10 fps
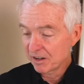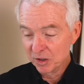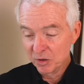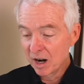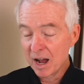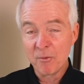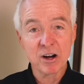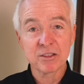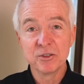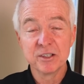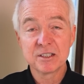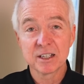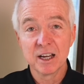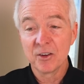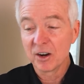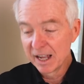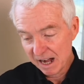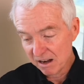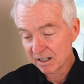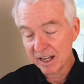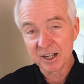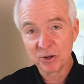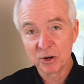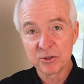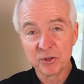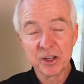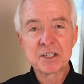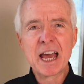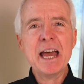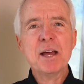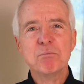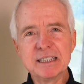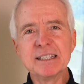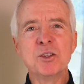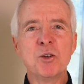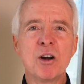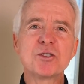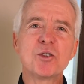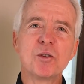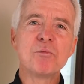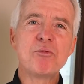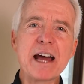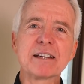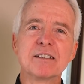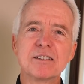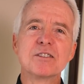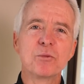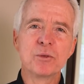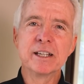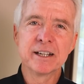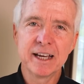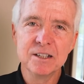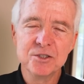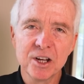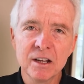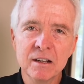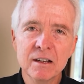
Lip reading: can you and I walk through this together? How can I grow through this? But then there are certain practices that we engage in.